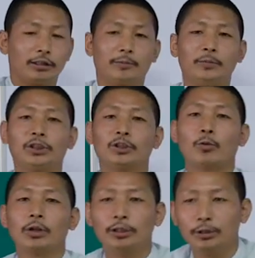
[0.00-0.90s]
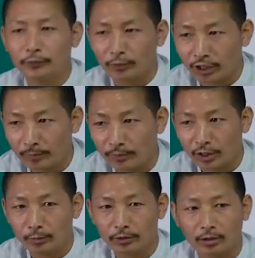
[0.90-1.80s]
the picture quality of your
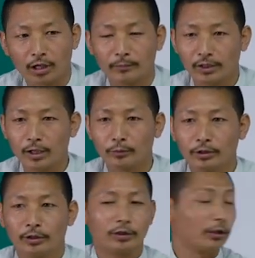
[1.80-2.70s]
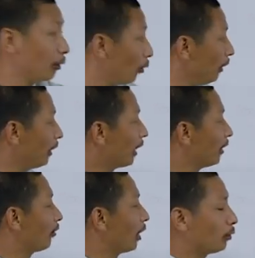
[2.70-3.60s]
camera will come down. Slowly
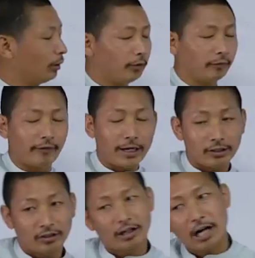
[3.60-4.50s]
and gradually, virus